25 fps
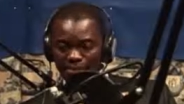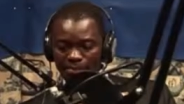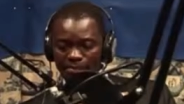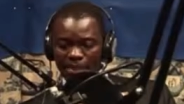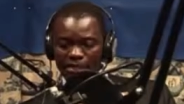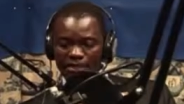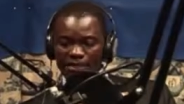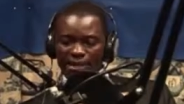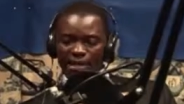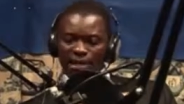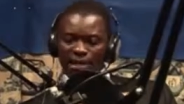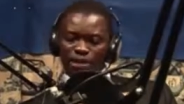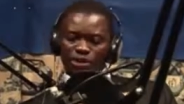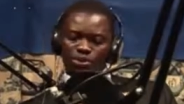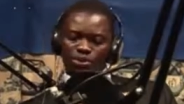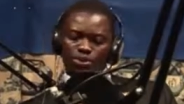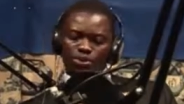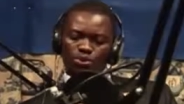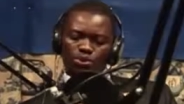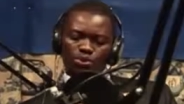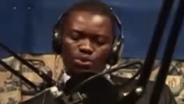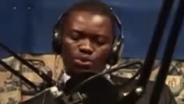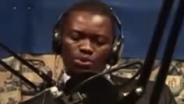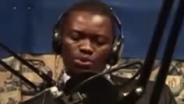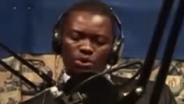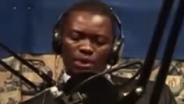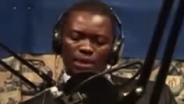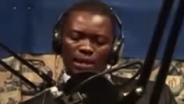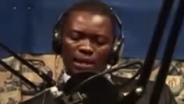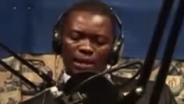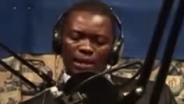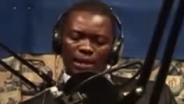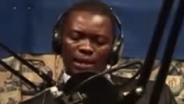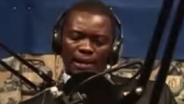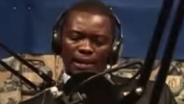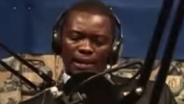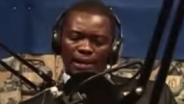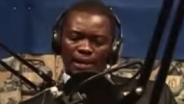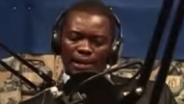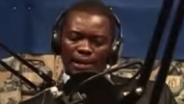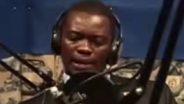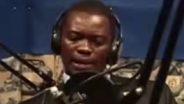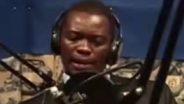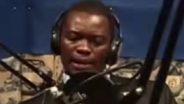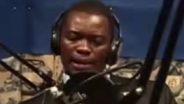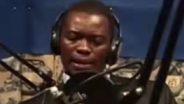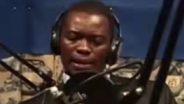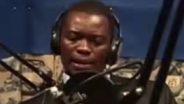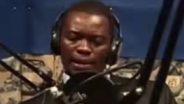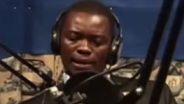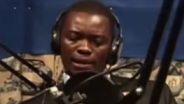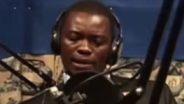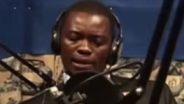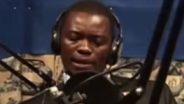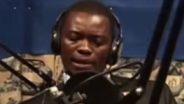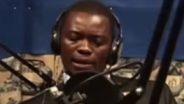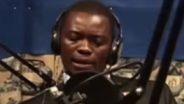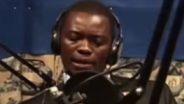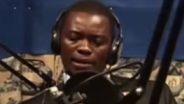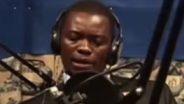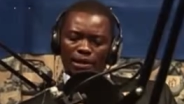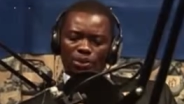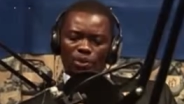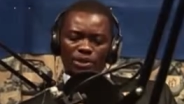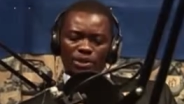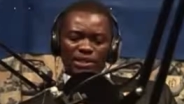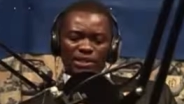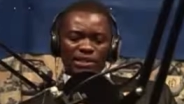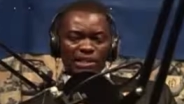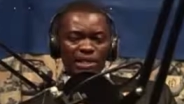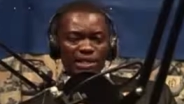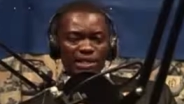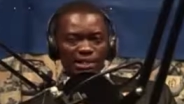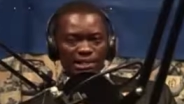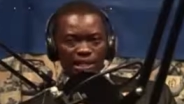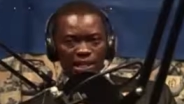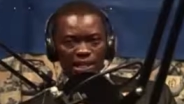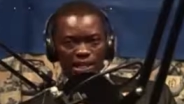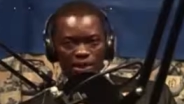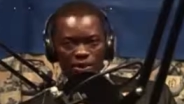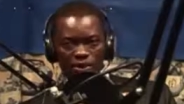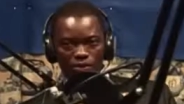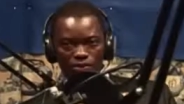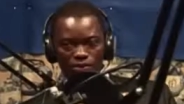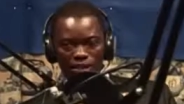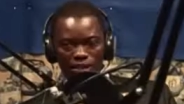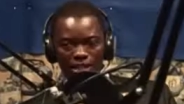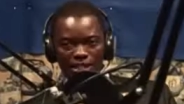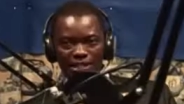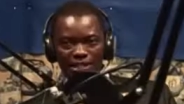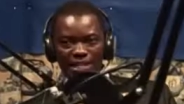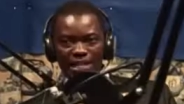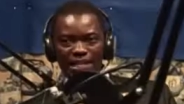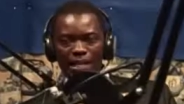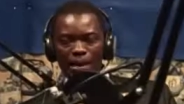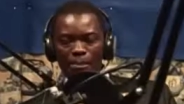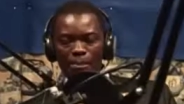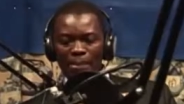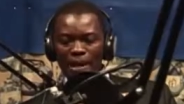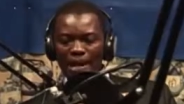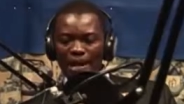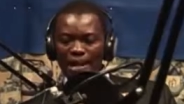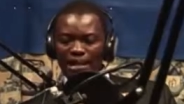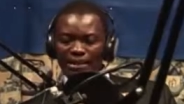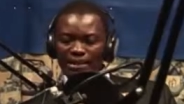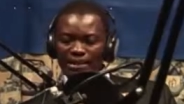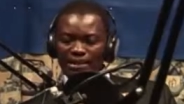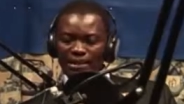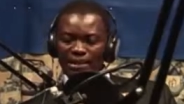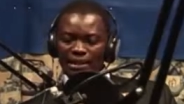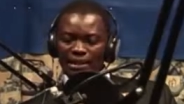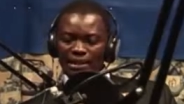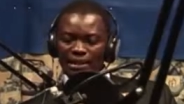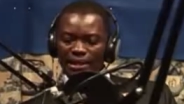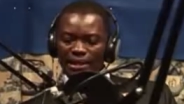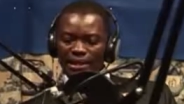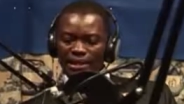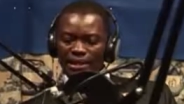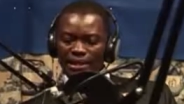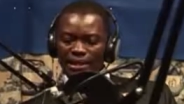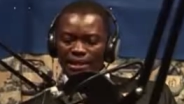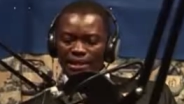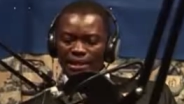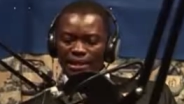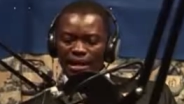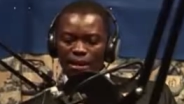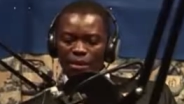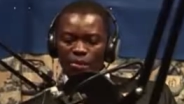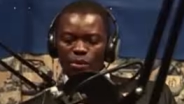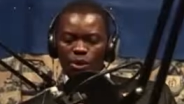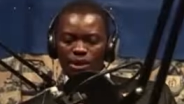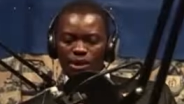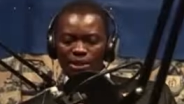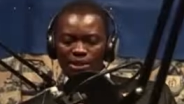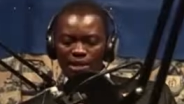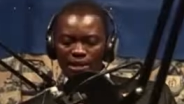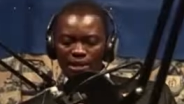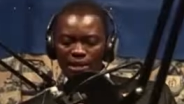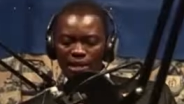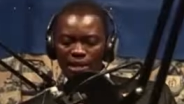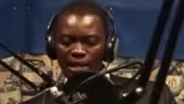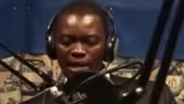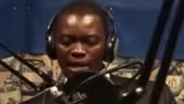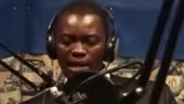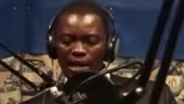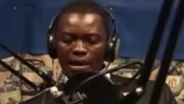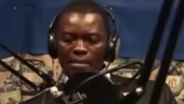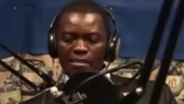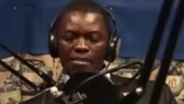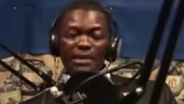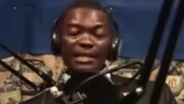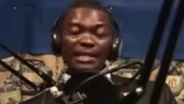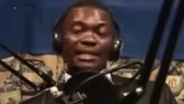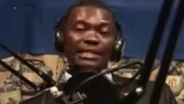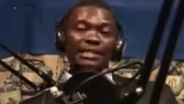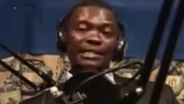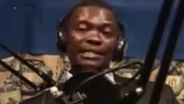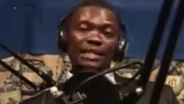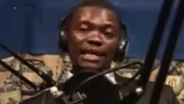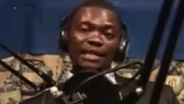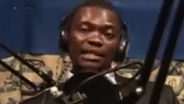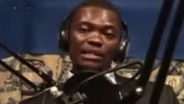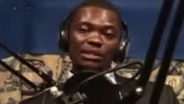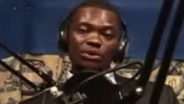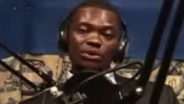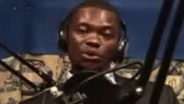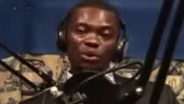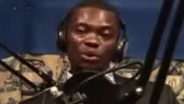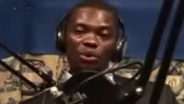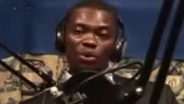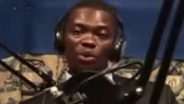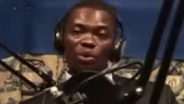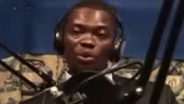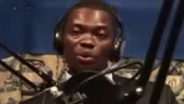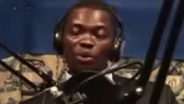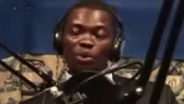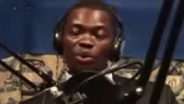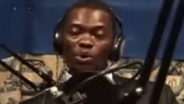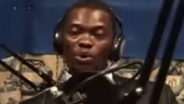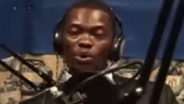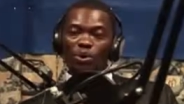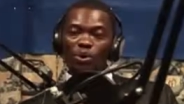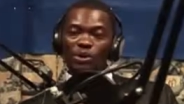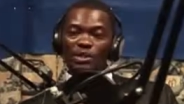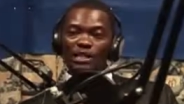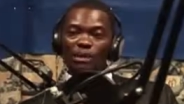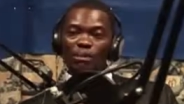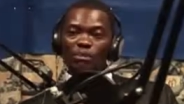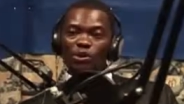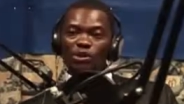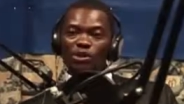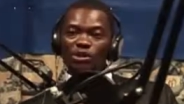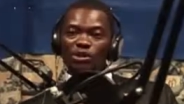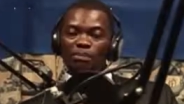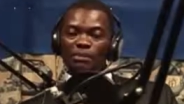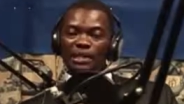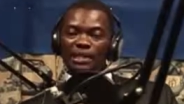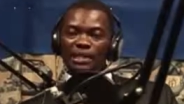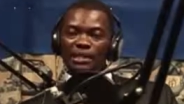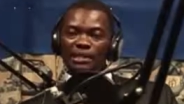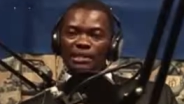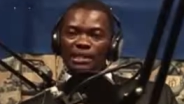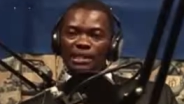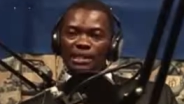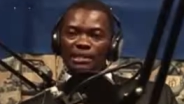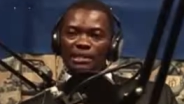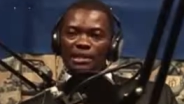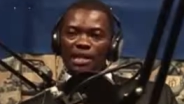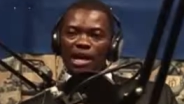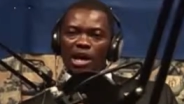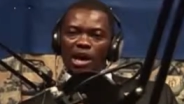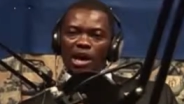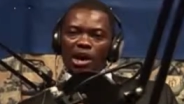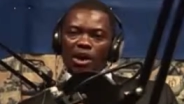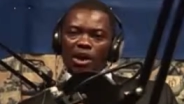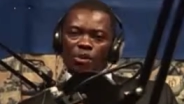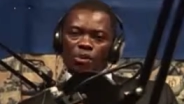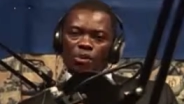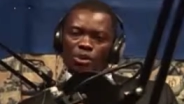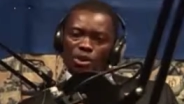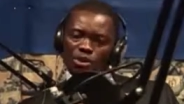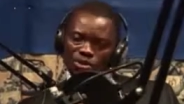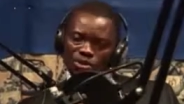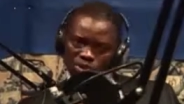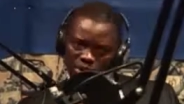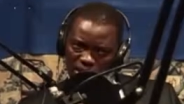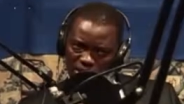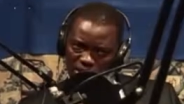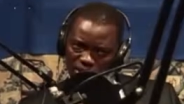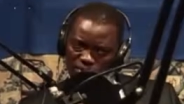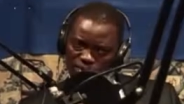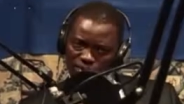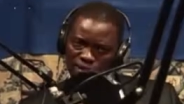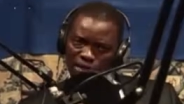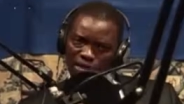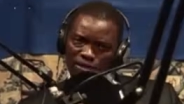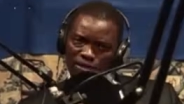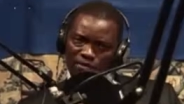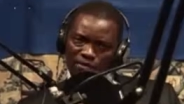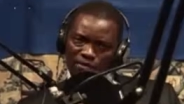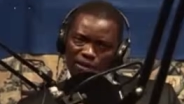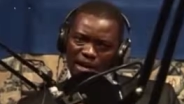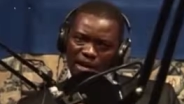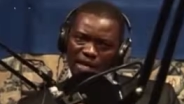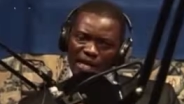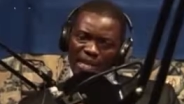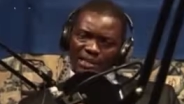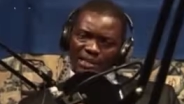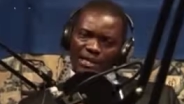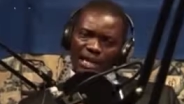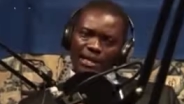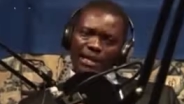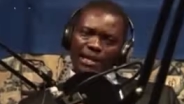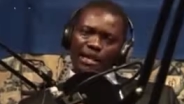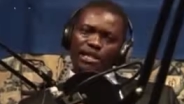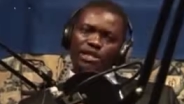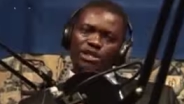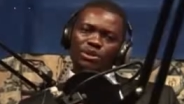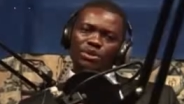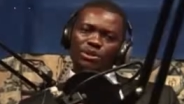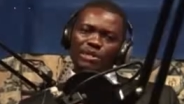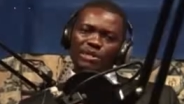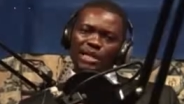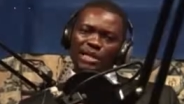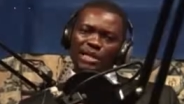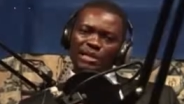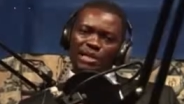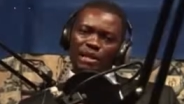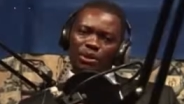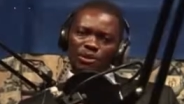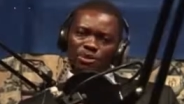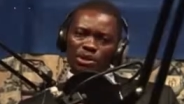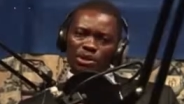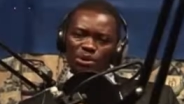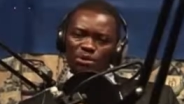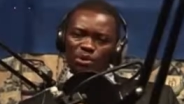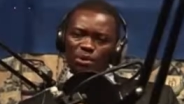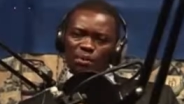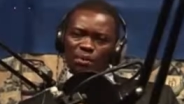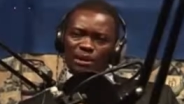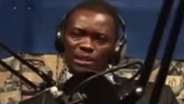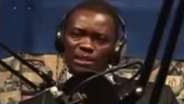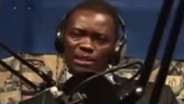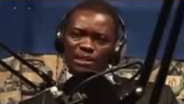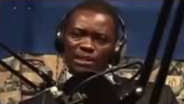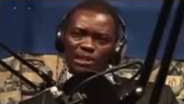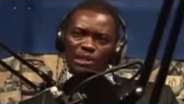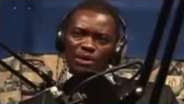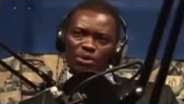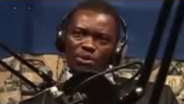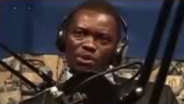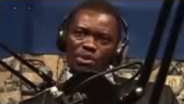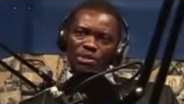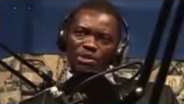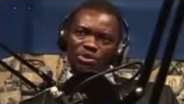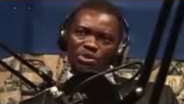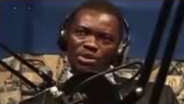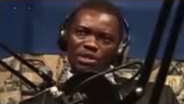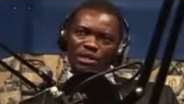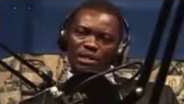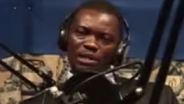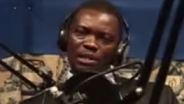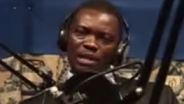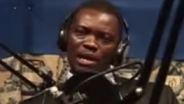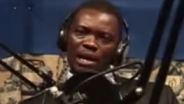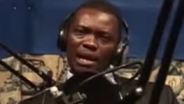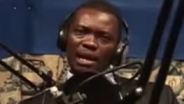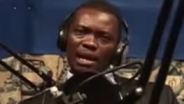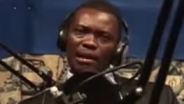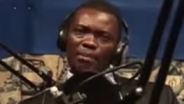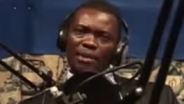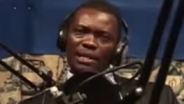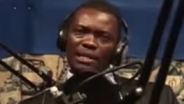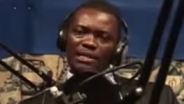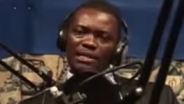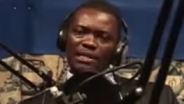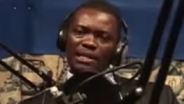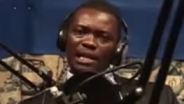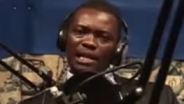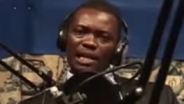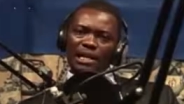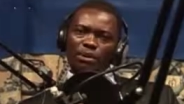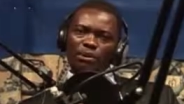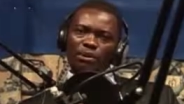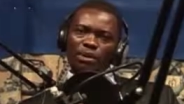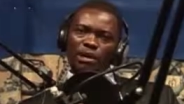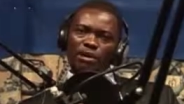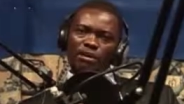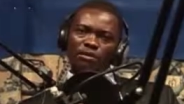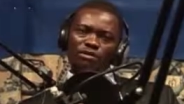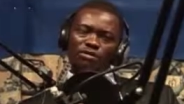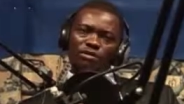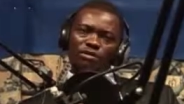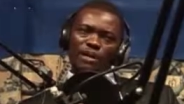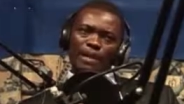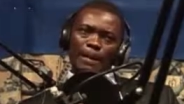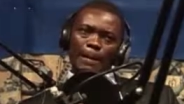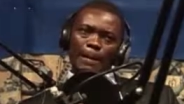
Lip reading: per se to the consideration of gender balance in appointing ministers or deputy ministers. We also have various other issues that are also incorporated in the constitution. Basically, we have